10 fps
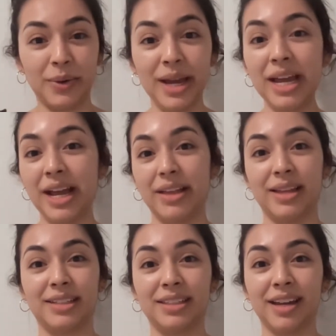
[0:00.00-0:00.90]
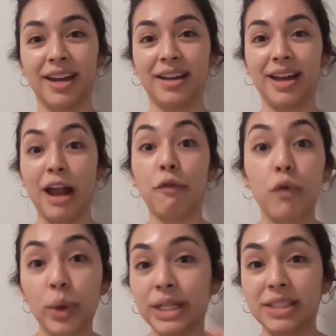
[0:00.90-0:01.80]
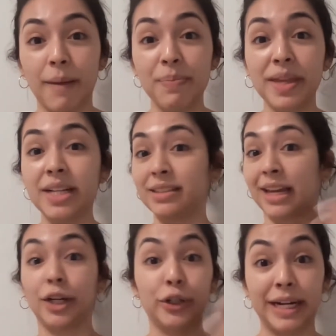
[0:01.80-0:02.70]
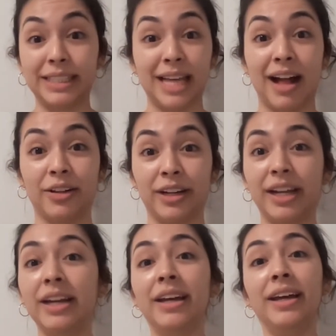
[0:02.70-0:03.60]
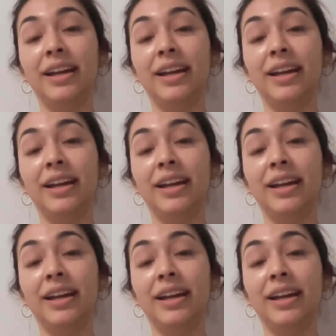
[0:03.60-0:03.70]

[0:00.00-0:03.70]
and that's like, and 40 something is like a great salary. And